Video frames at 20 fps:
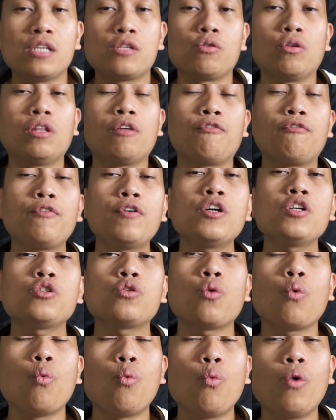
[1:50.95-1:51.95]
So the
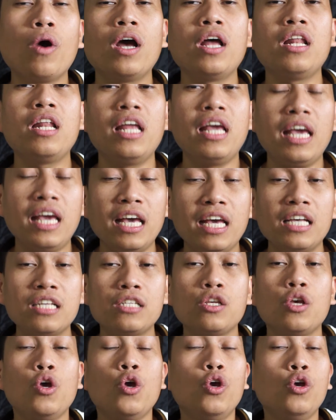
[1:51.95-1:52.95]
first one is